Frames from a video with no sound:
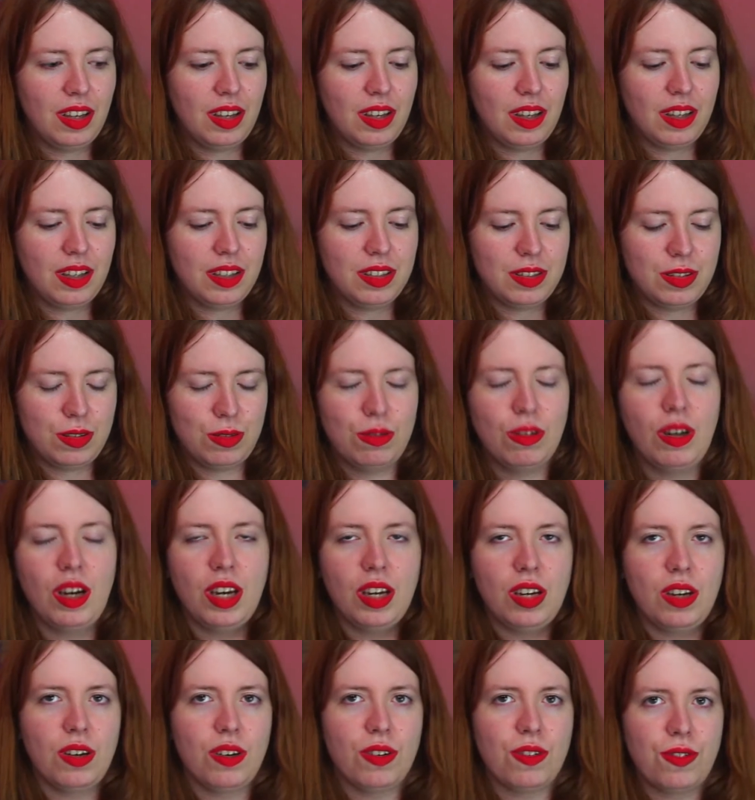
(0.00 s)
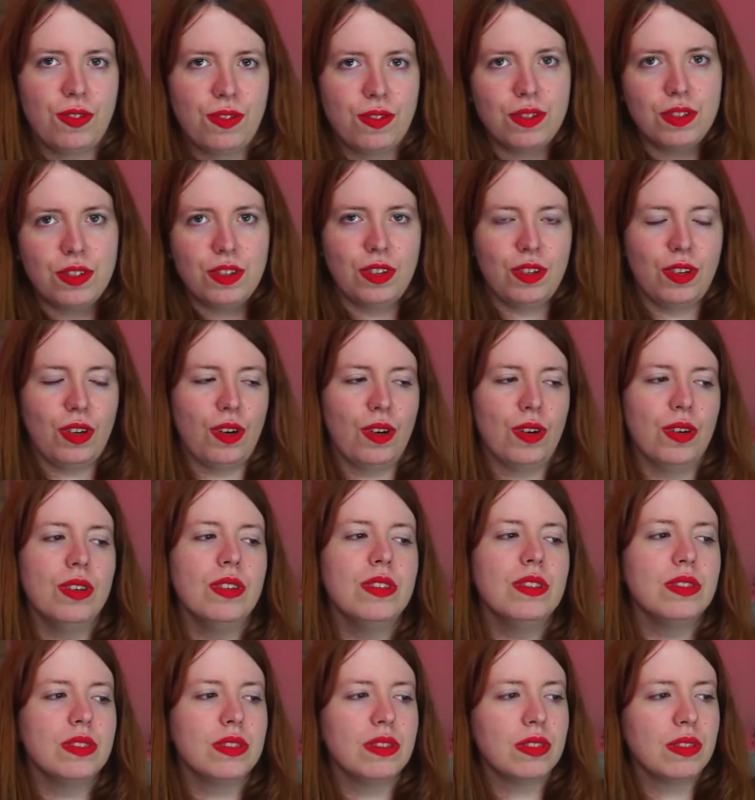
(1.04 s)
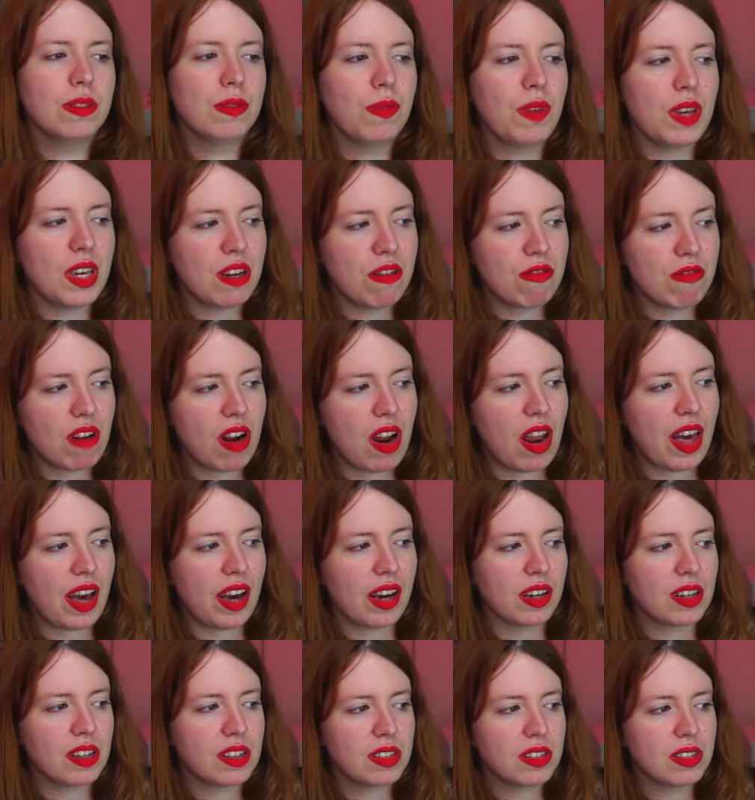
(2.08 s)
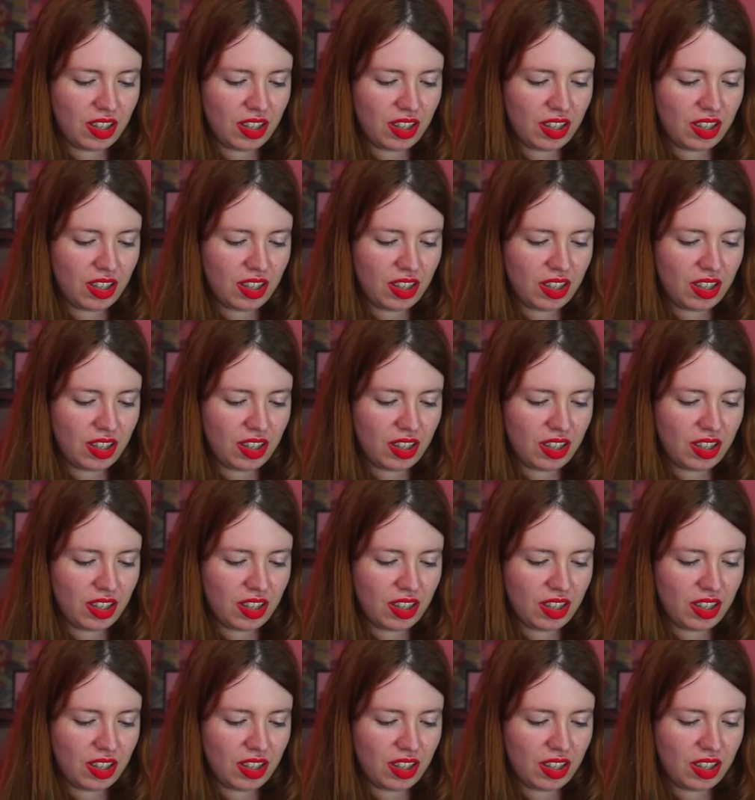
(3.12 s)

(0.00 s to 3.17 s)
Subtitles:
it's a way of, being relaxed.